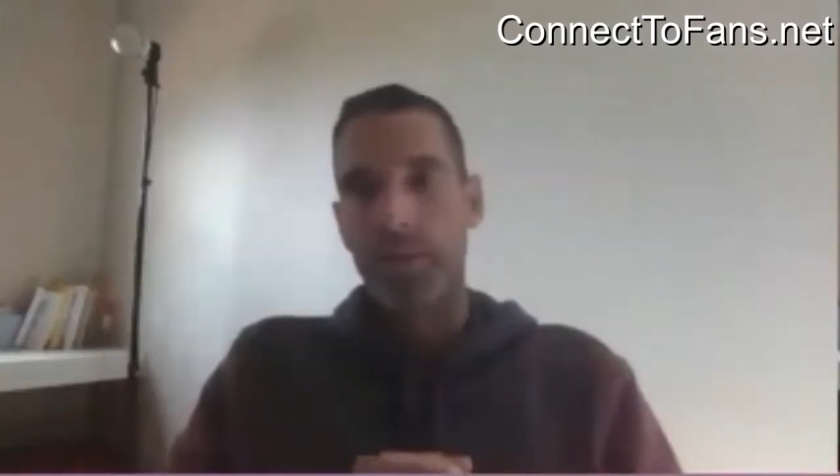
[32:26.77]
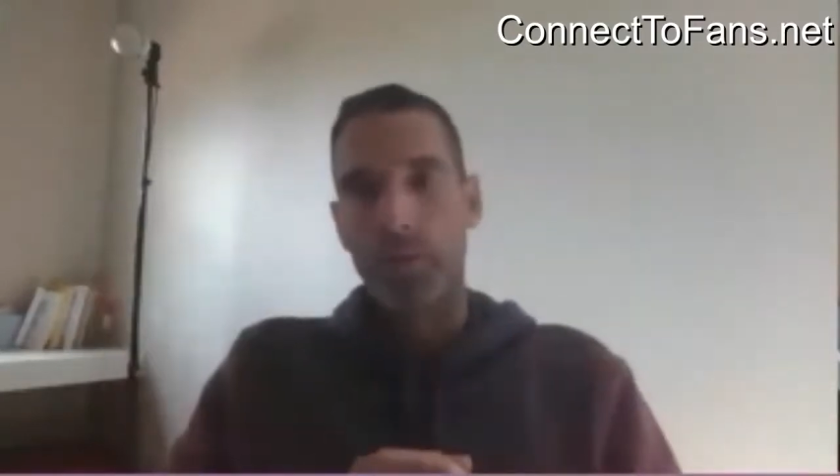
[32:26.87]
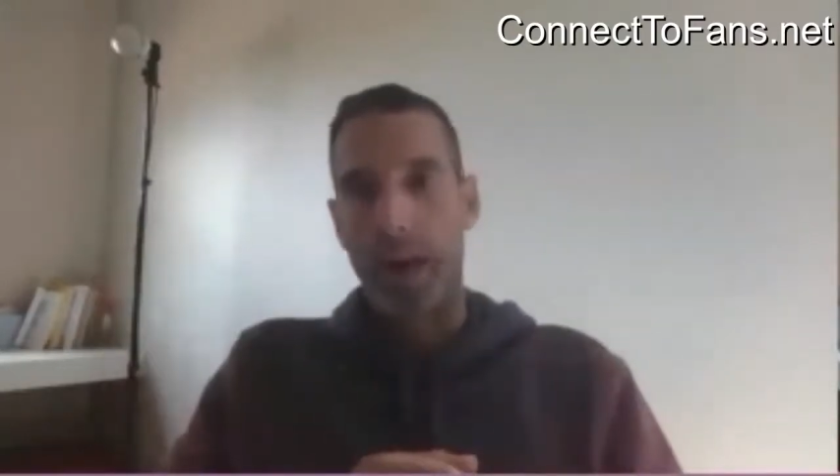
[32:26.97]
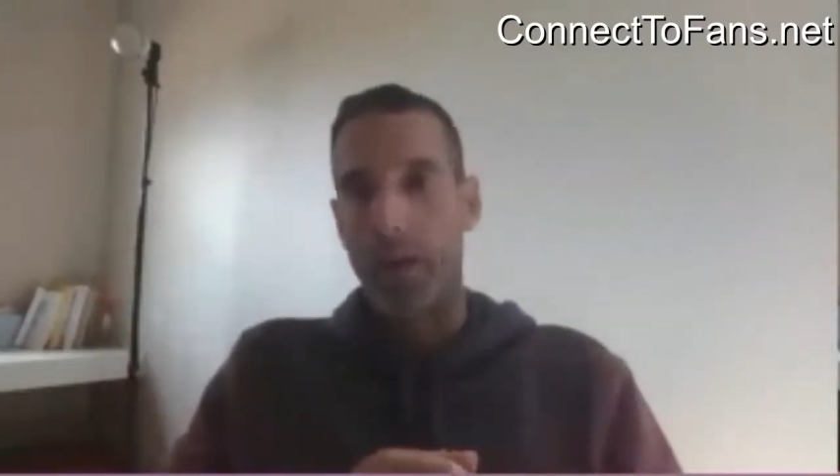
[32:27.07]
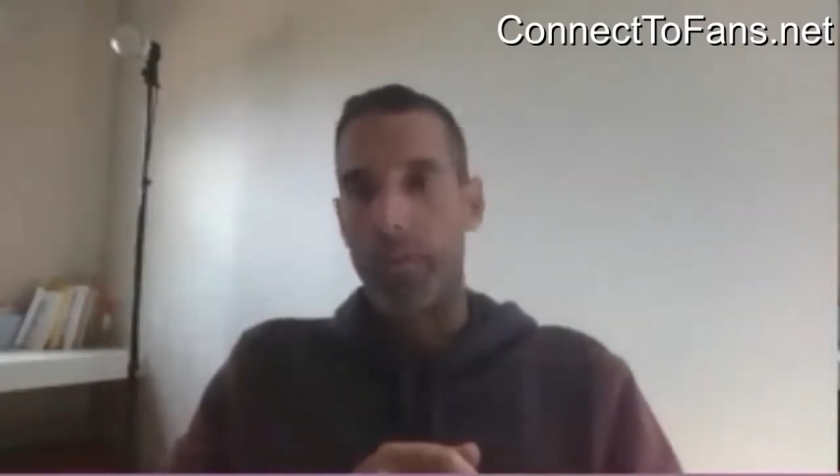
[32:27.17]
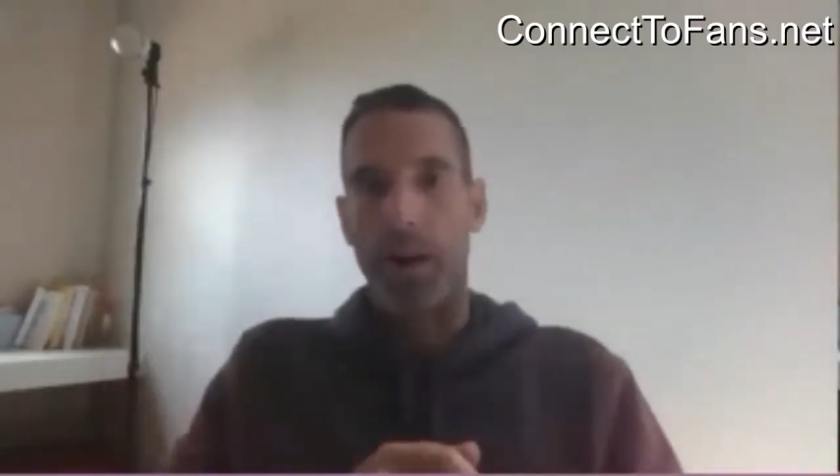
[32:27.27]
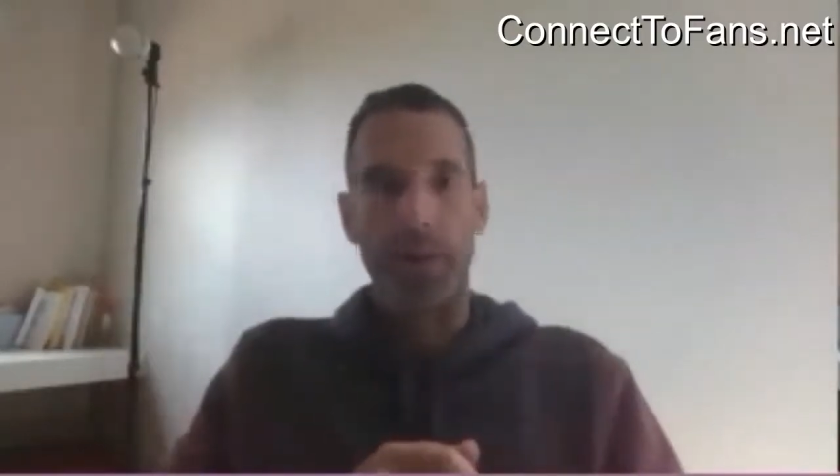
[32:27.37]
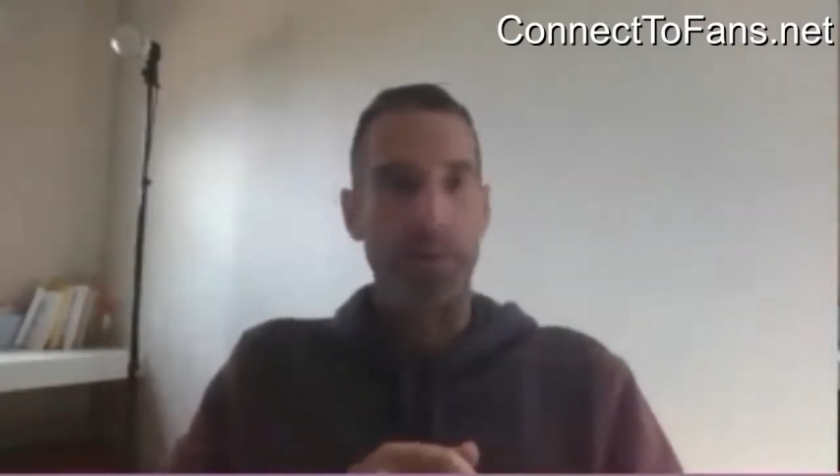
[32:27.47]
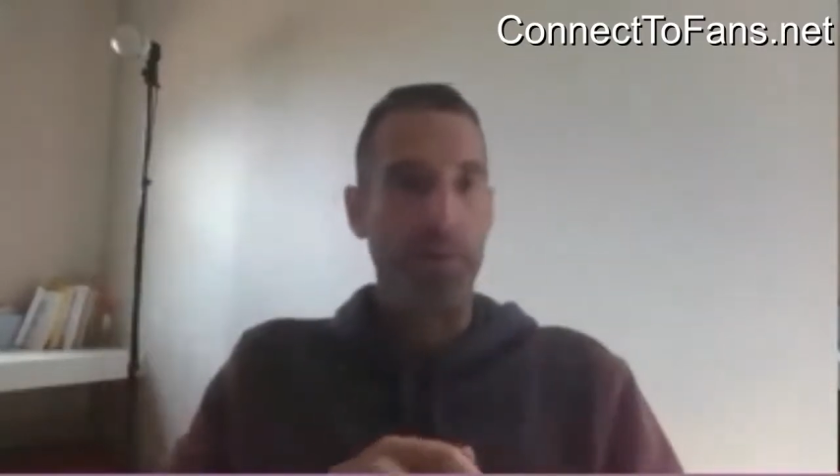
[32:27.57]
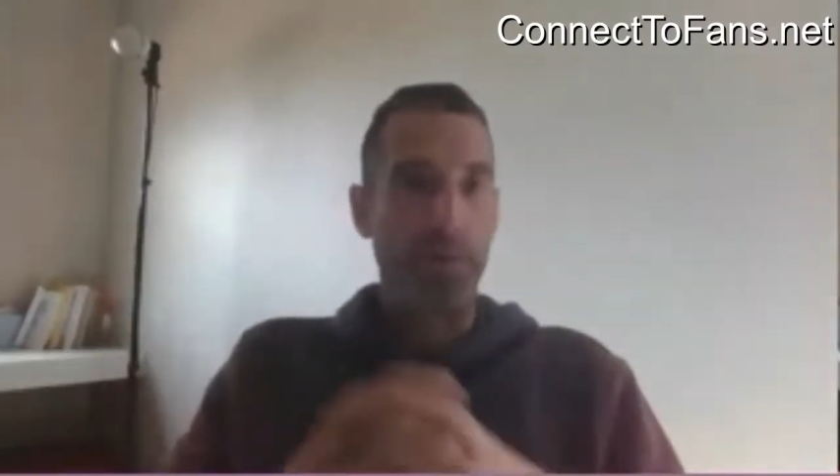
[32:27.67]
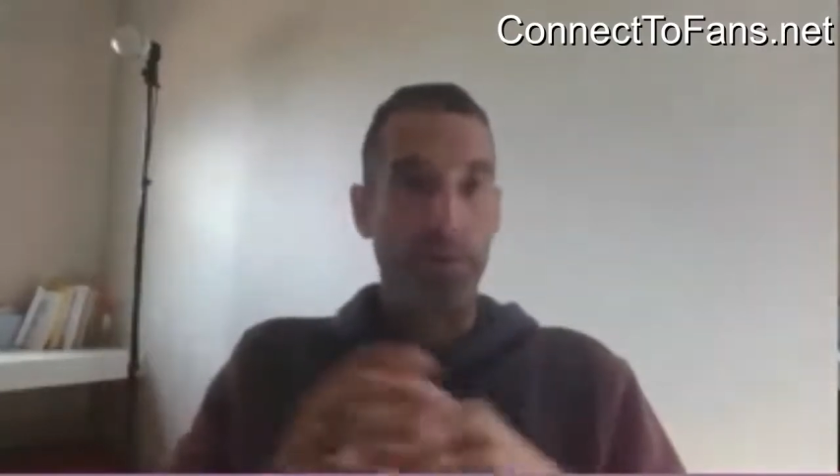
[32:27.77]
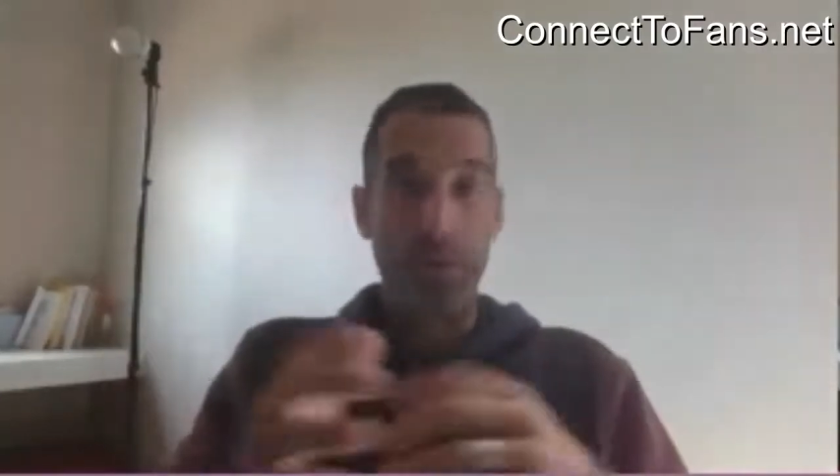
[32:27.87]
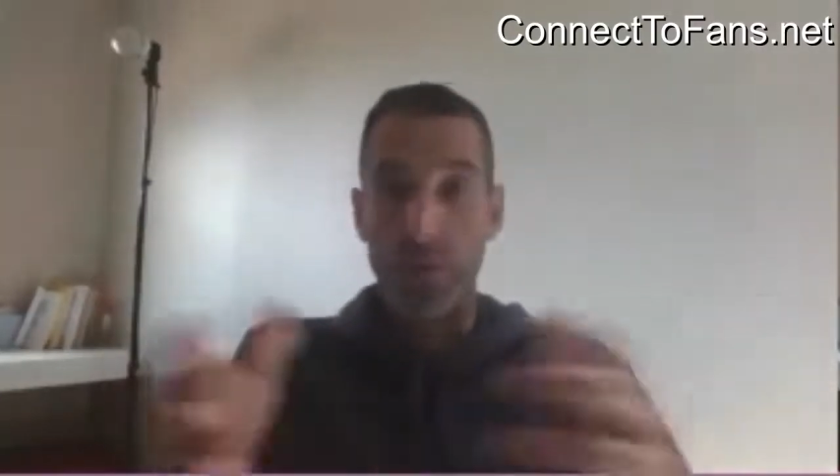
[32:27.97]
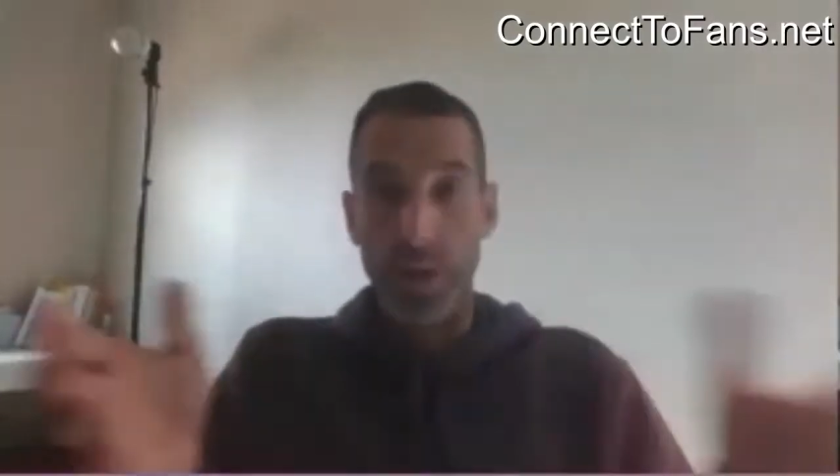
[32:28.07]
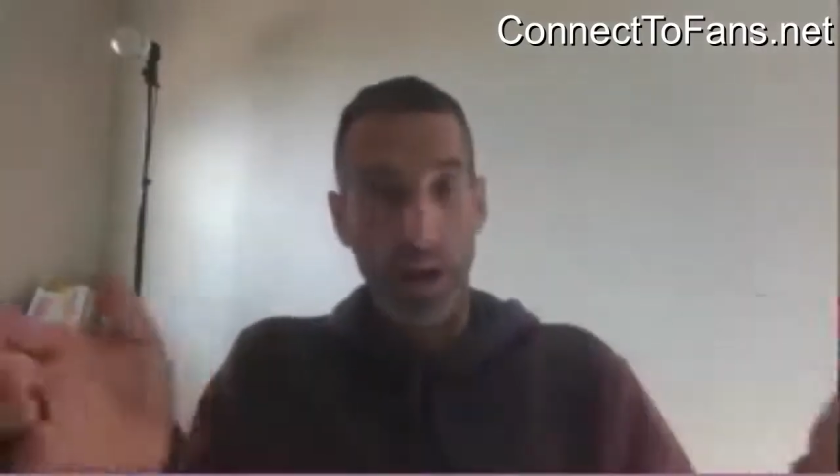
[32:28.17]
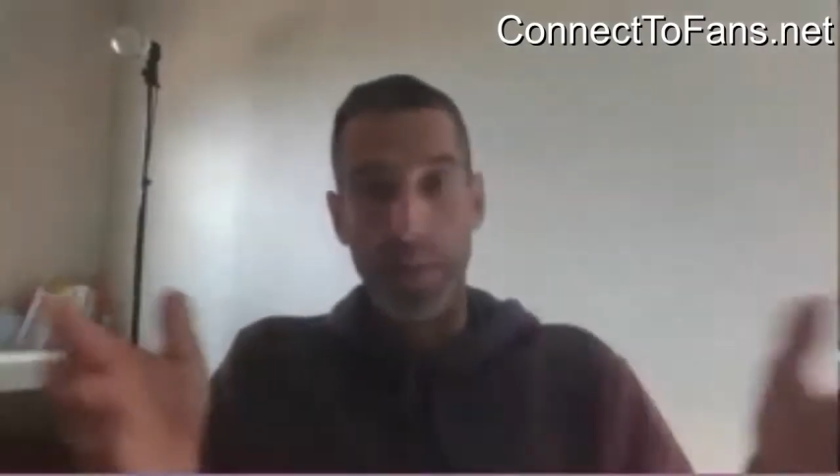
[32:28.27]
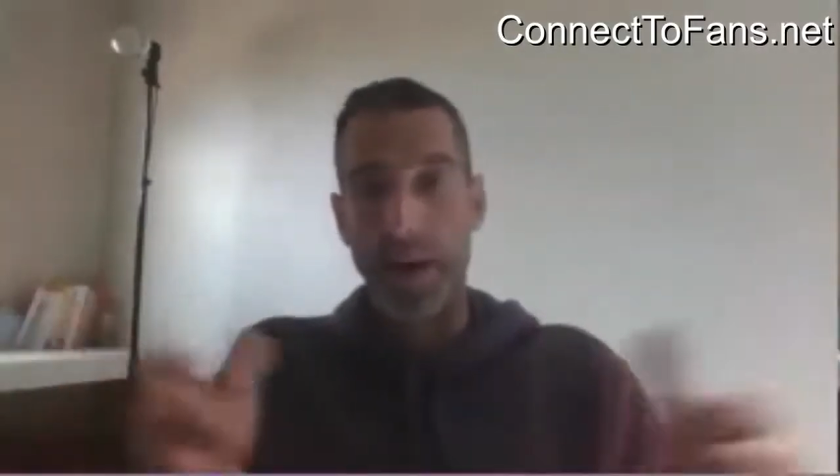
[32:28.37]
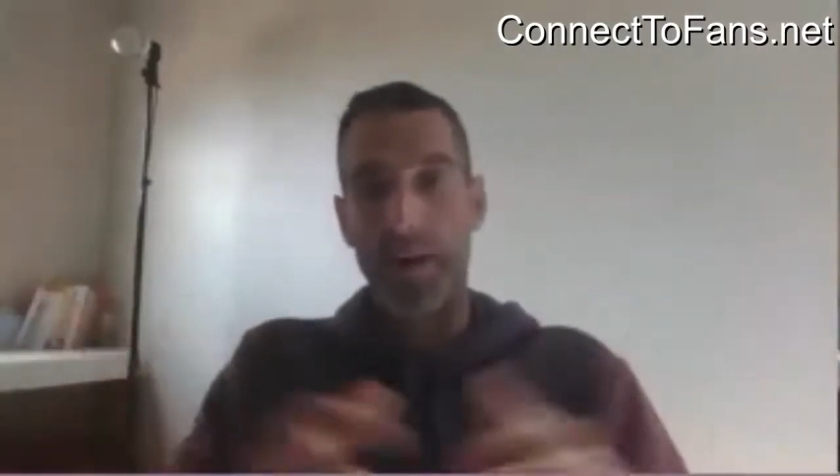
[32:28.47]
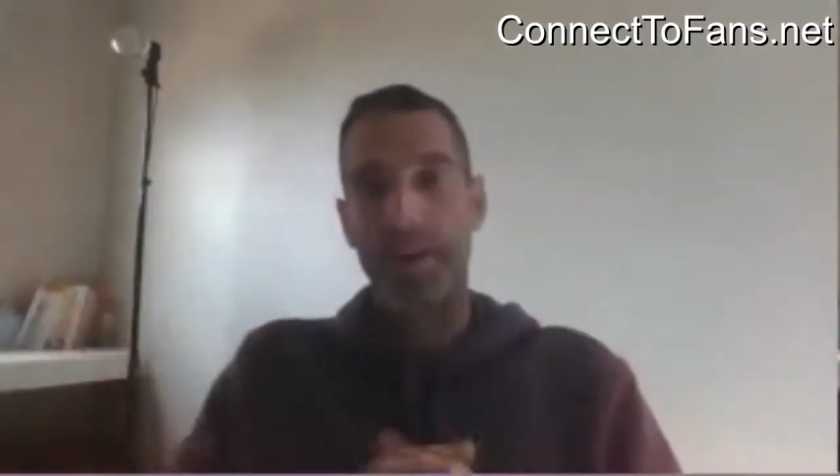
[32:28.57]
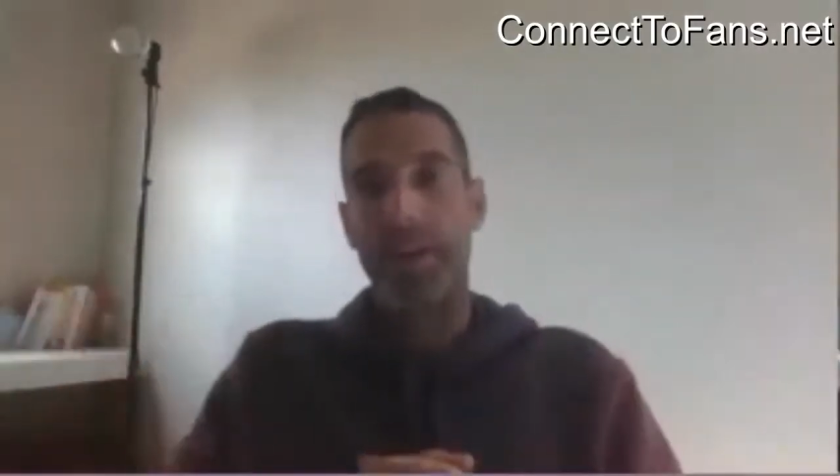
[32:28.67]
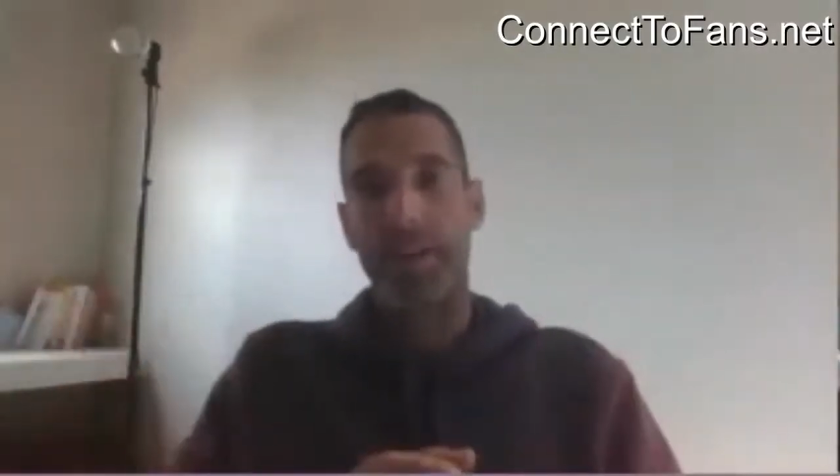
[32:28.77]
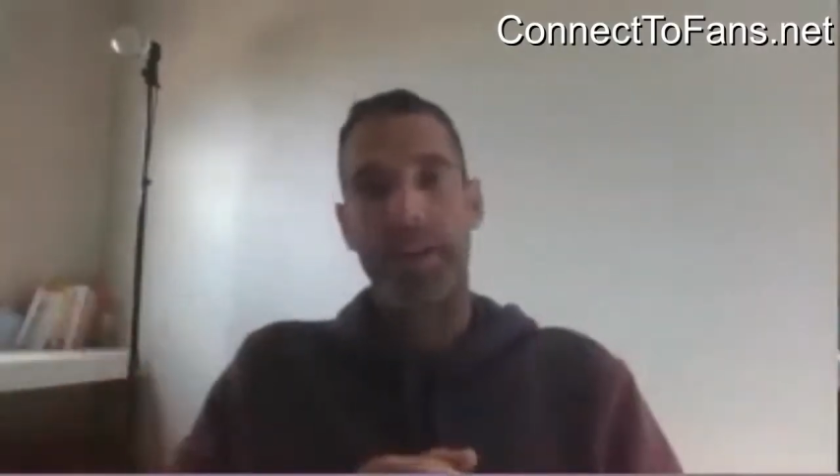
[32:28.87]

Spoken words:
who care about you and who you care about,